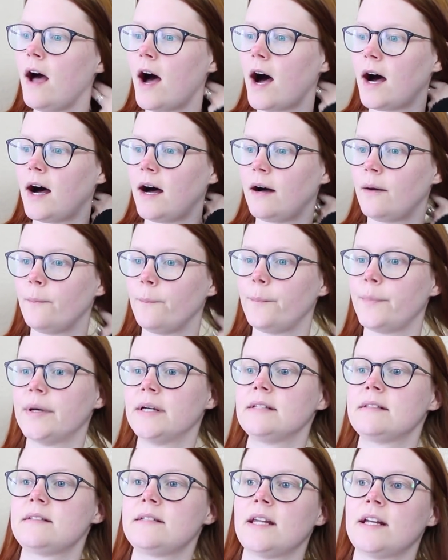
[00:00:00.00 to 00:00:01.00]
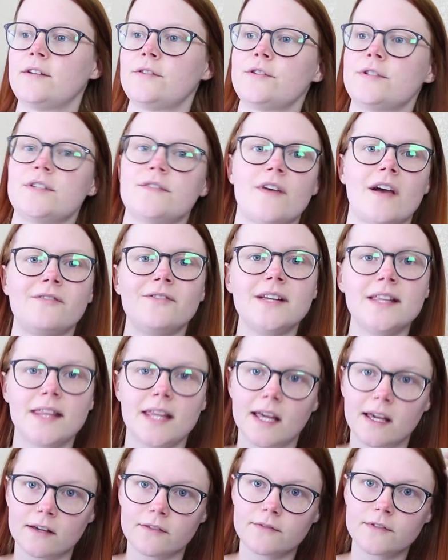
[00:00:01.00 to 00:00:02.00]
but standards of
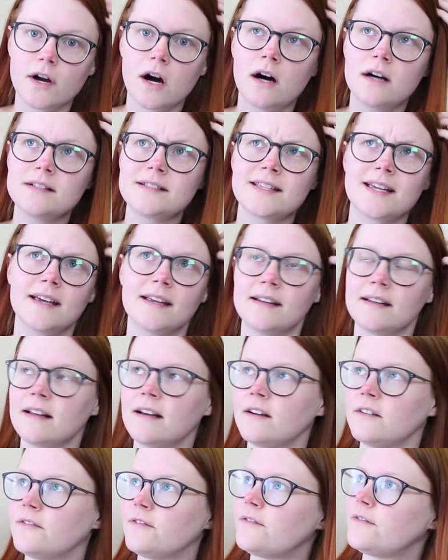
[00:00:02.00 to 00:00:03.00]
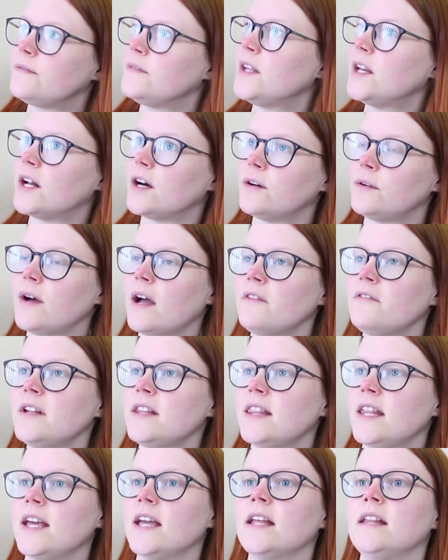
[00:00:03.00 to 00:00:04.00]
everything, of content, of, you know,
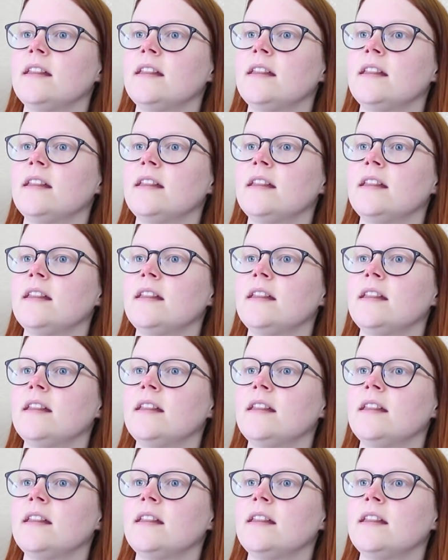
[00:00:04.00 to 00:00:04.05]
everything.